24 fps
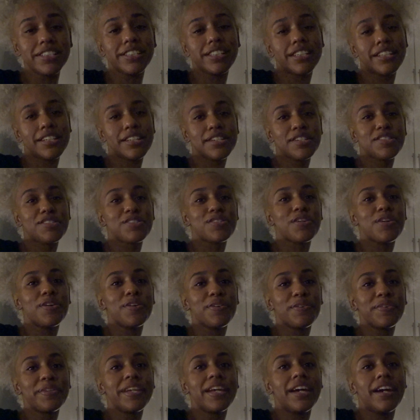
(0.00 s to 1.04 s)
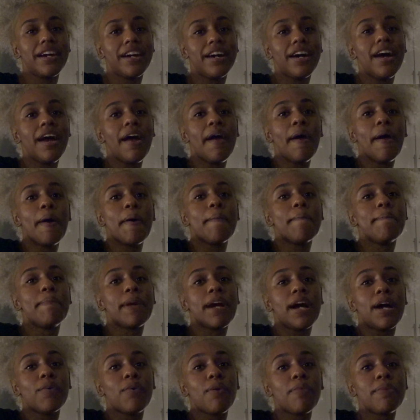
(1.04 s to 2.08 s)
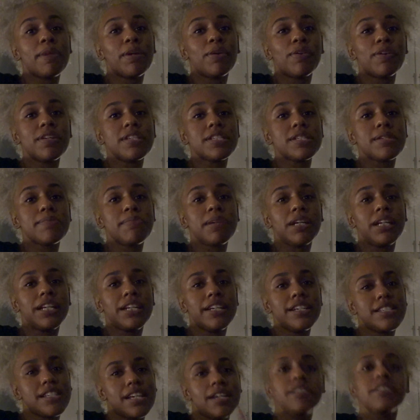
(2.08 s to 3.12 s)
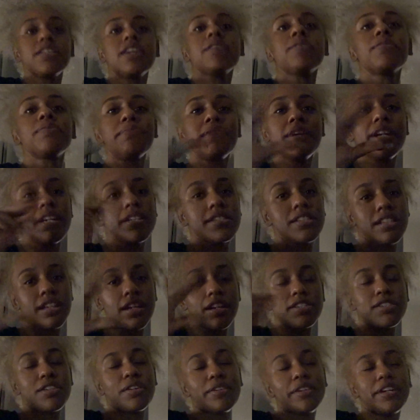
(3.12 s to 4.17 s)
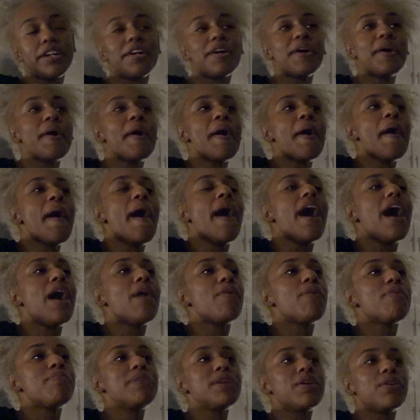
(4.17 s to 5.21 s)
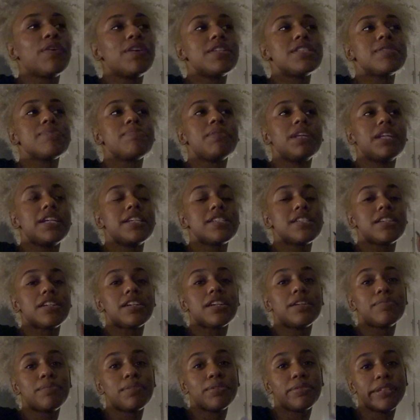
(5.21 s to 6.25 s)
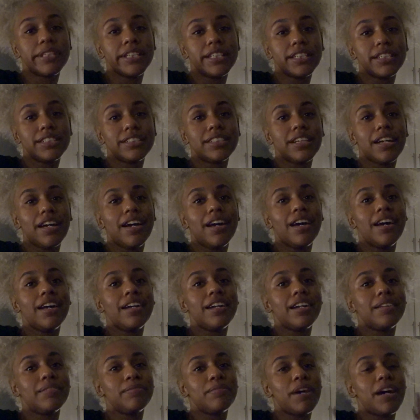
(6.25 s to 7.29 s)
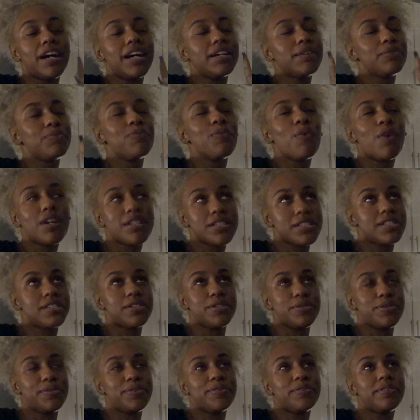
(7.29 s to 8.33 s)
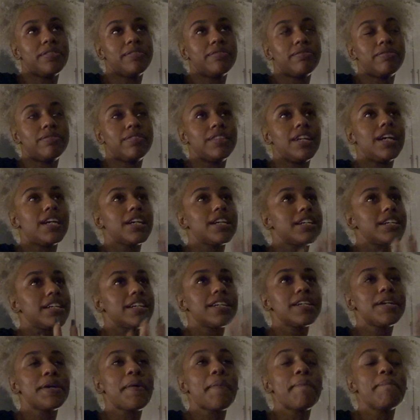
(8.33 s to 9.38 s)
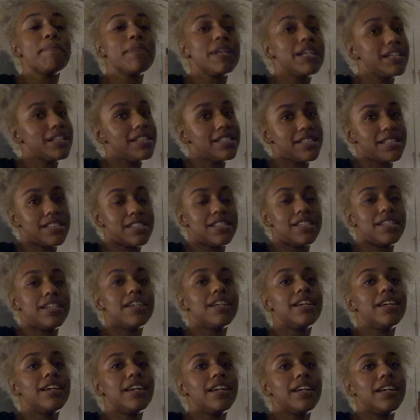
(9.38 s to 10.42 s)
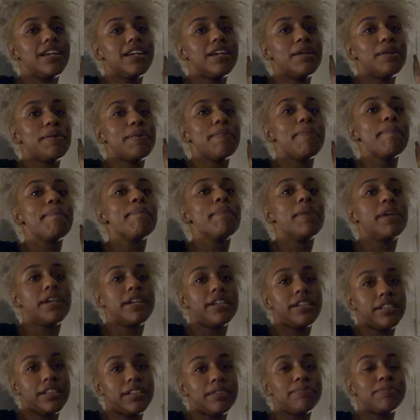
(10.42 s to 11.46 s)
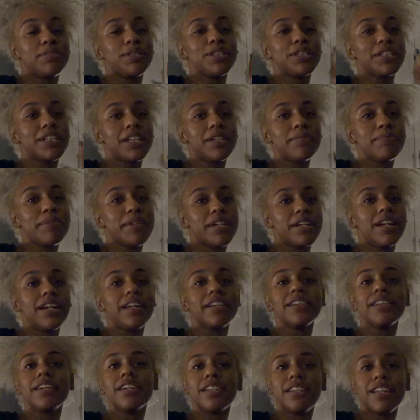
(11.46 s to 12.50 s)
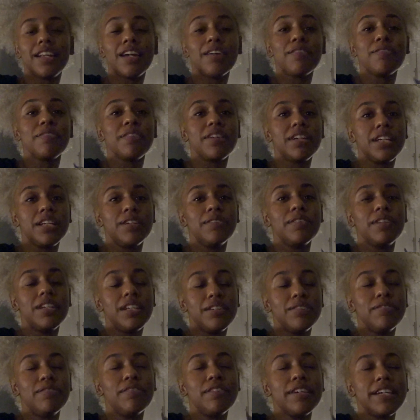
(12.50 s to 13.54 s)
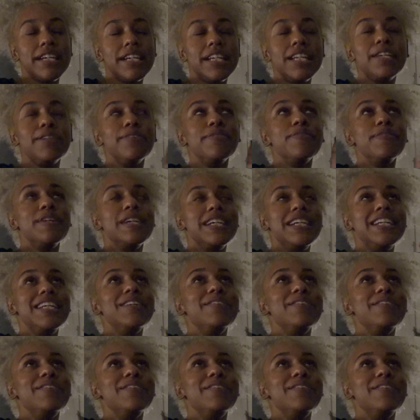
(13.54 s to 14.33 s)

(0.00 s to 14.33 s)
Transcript: this. So yeah, but I will be going to Belize. I talk with my hands a lot, sorry y'all. I will be going to Belize in a couple weeks, and I'm not gonna commit, but I'm just gonna put it out there that I really, really, really, really,